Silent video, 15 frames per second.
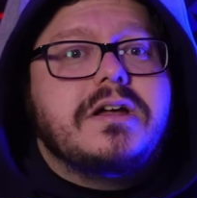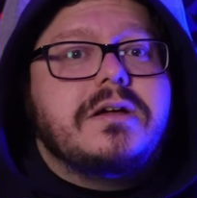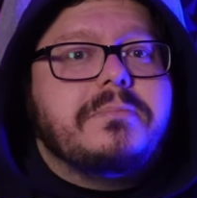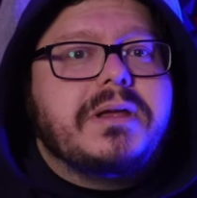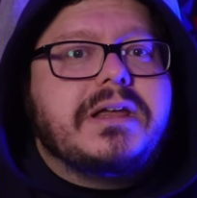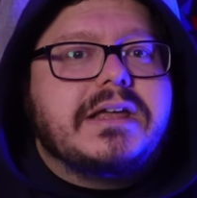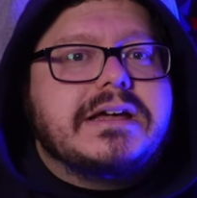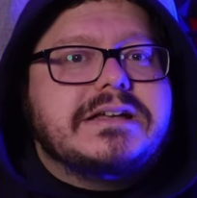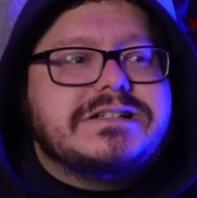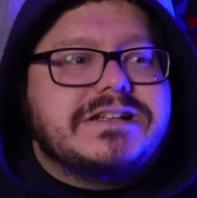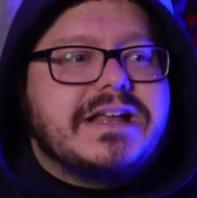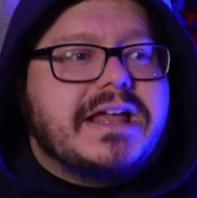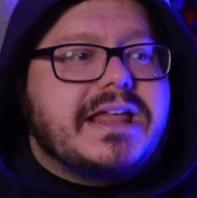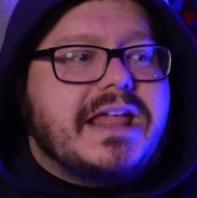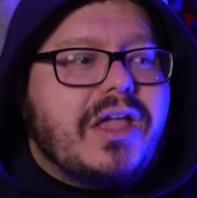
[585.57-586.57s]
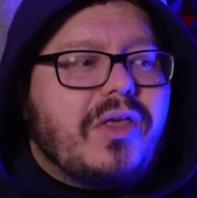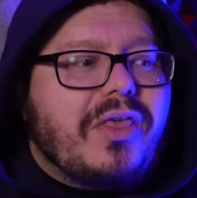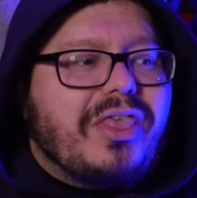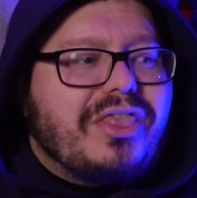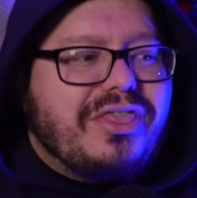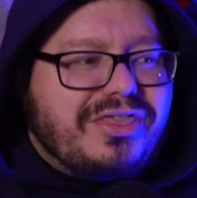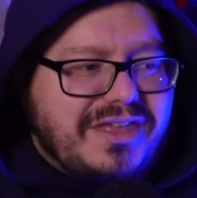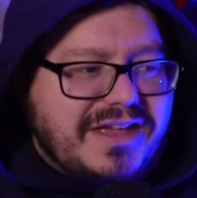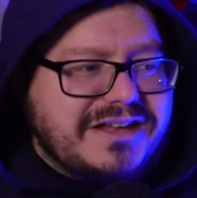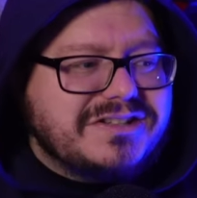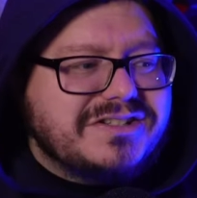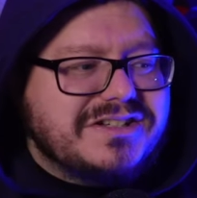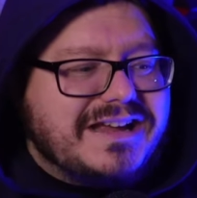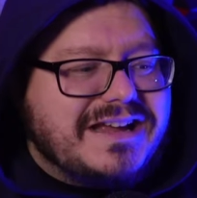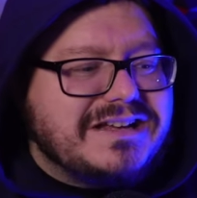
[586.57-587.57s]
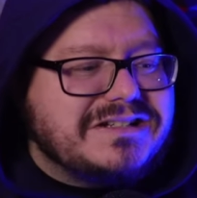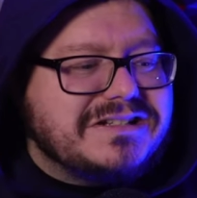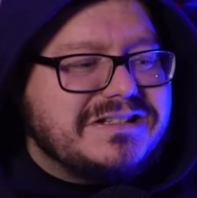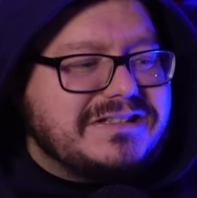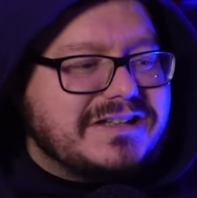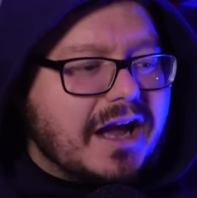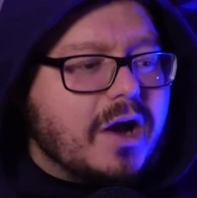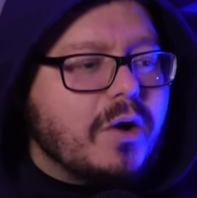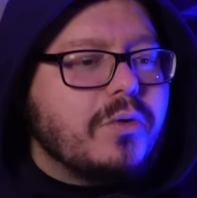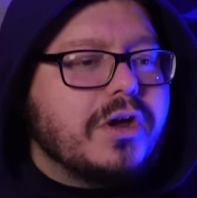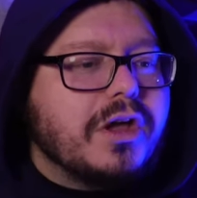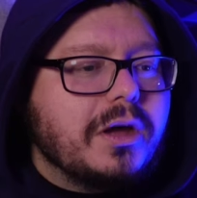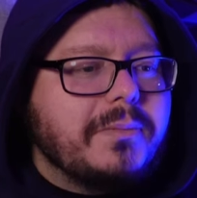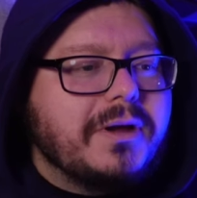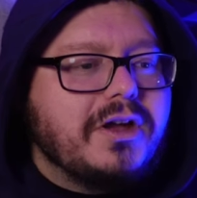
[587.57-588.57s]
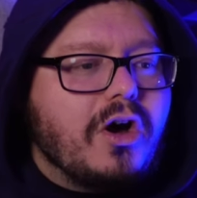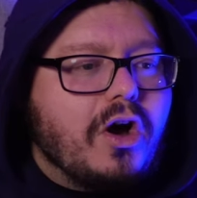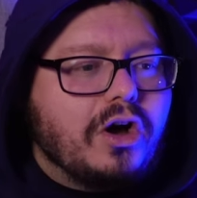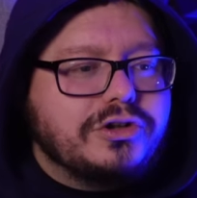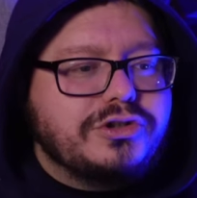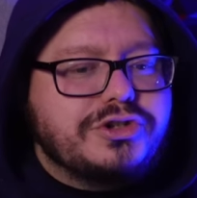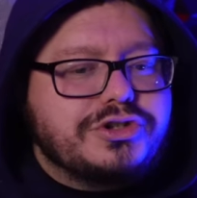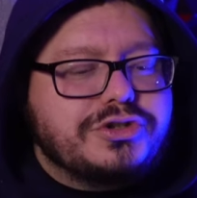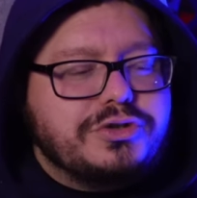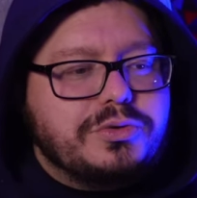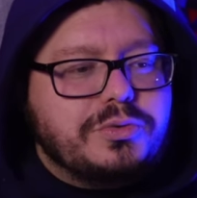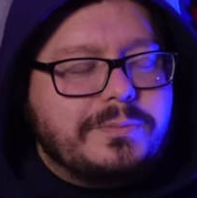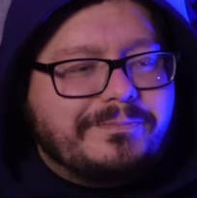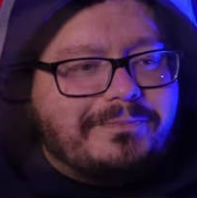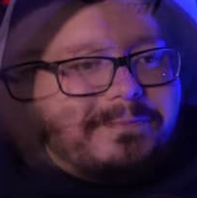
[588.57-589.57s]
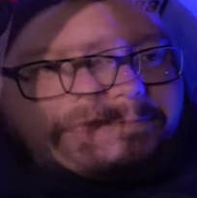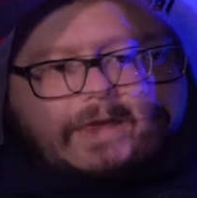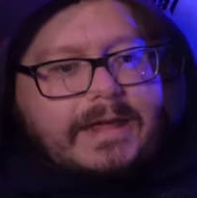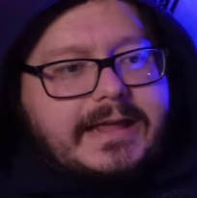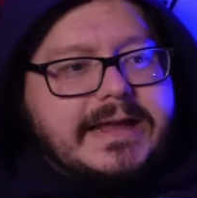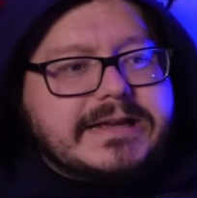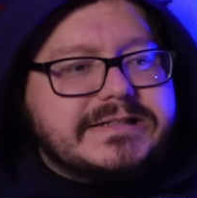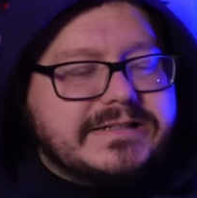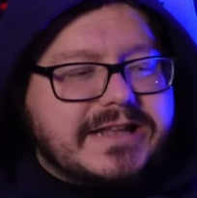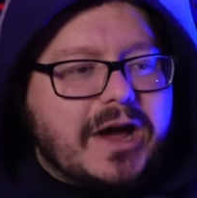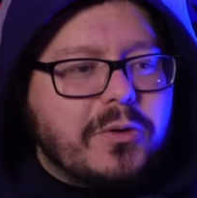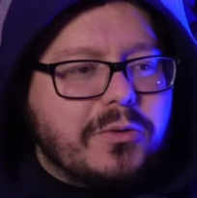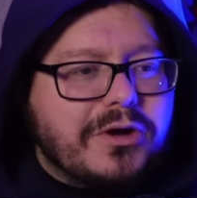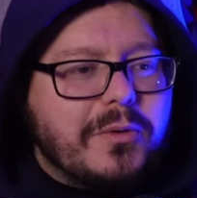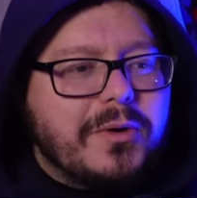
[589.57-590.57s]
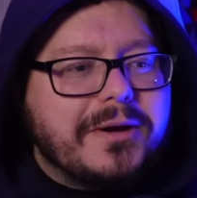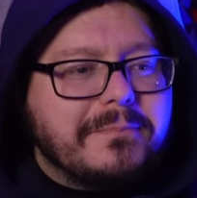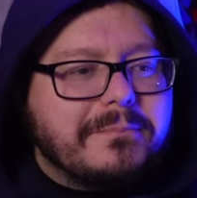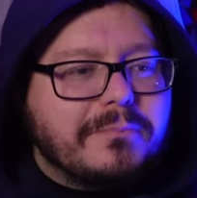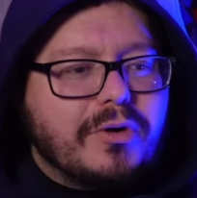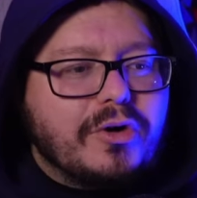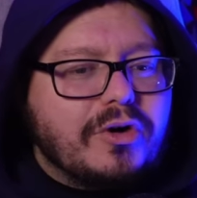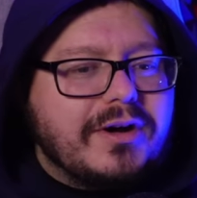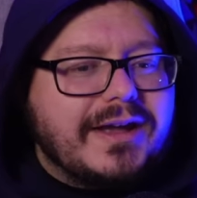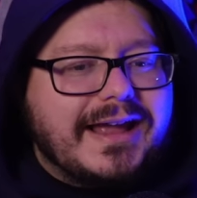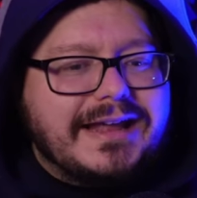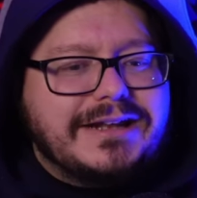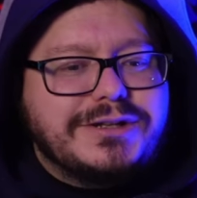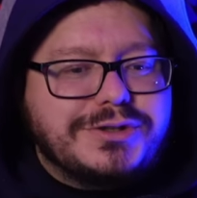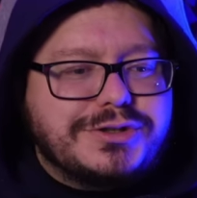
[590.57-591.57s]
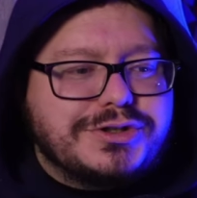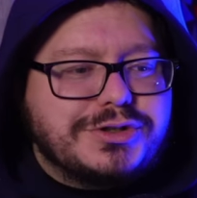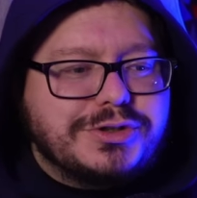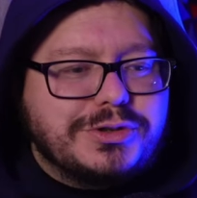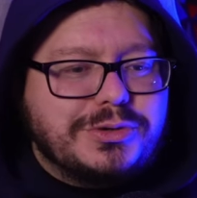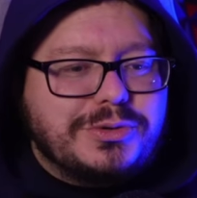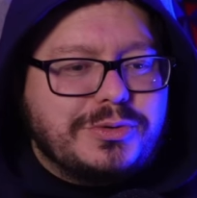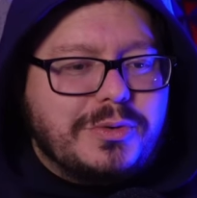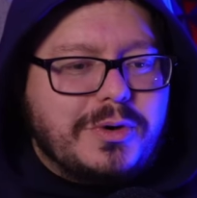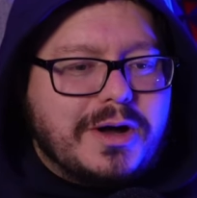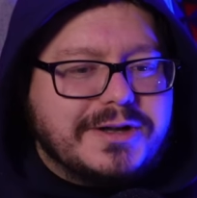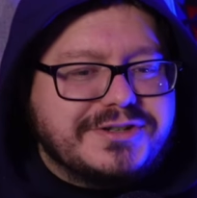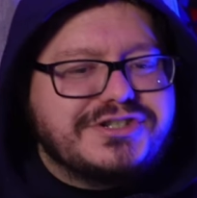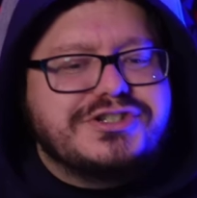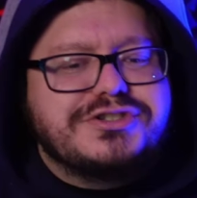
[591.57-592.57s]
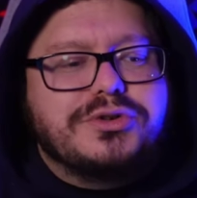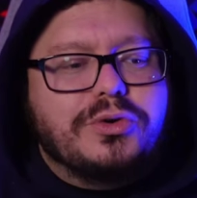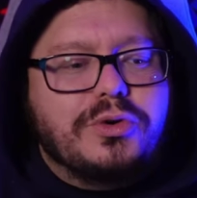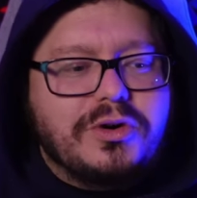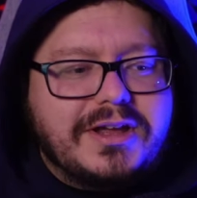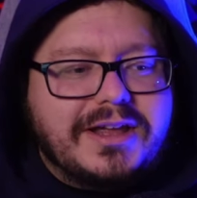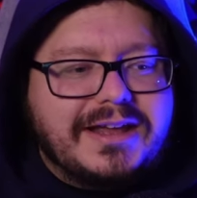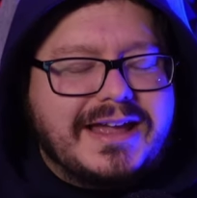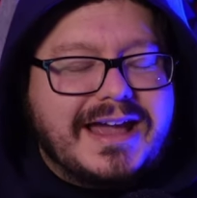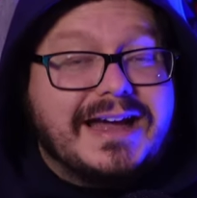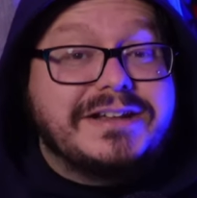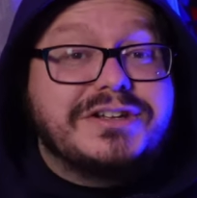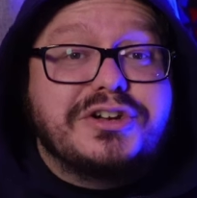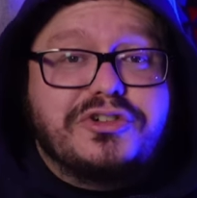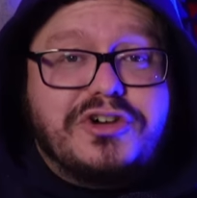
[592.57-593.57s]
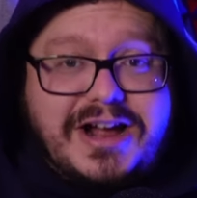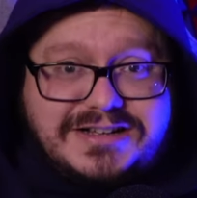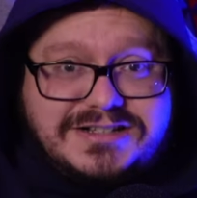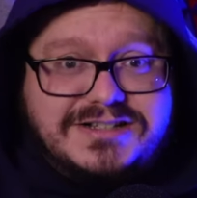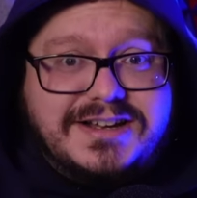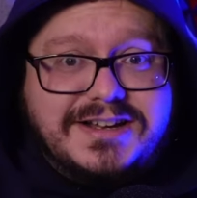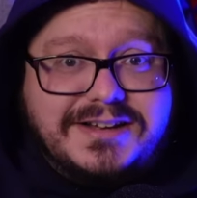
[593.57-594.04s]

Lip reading: Because this is now coming on to, it's now going more into stalking and harassing.